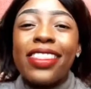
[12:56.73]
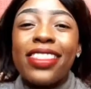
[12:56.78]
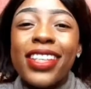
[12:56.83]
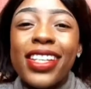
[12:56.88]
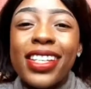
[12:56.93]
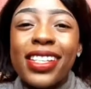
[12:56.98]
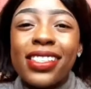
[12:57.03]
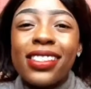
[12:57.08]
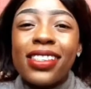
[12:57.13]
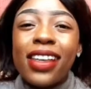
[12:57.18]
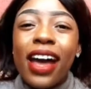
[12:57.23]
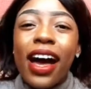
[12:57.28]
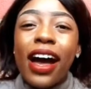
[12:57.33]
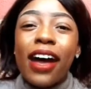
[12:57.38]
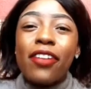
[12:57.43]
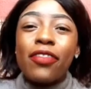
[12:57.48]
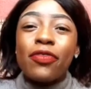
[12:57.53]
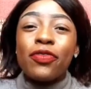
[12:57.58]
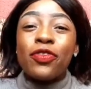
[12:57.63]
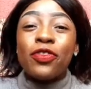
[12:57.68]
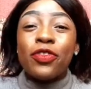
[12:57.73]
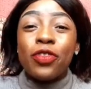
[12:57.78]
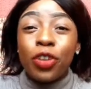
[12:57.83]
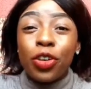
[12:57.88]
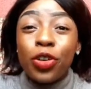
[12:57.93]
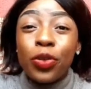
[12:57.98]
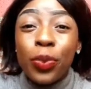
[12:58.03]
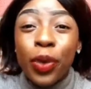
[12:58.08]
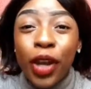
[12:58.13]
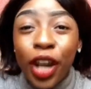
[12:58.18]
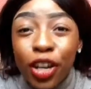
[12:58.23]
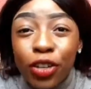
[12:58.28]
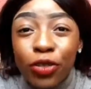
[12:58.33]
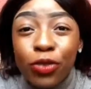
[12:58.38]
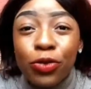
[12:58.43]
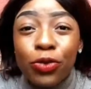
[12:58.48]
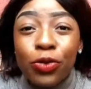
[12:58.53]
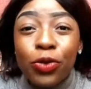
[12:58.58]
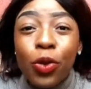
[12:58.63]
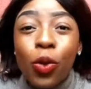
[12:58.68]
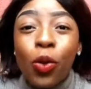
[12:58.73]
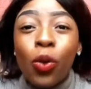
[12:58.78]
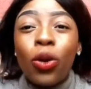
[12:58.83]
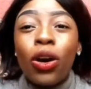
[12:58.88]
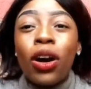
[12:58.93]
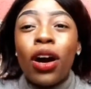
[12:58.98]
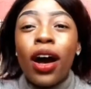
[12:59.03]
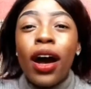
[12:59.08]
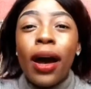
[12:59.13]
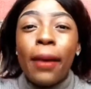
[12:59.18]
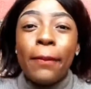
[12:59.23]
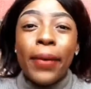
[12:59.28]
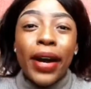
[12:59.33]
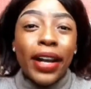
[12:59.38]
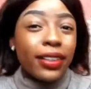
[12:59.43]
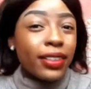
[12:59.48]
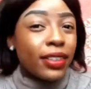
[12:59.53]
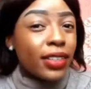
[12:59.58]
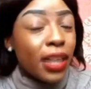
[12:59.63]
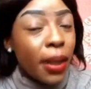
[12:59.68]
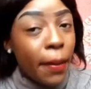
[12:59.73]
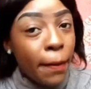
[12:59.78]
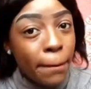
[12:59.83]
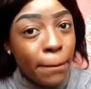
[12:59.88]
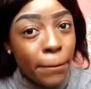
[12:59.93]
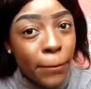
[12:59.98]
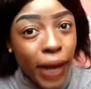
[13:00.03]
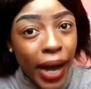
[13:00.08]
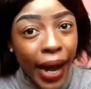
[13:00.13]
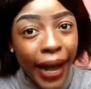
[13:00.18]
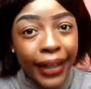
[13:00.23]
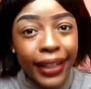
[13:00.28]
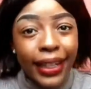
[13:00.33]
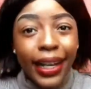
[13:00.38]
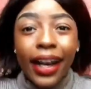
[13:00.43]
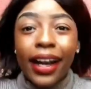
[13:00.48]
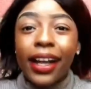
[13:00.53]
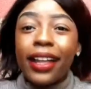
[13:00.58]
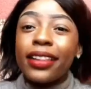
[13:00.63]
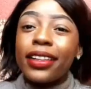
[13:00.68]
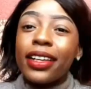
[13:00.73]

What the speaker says: These are very painful but minor.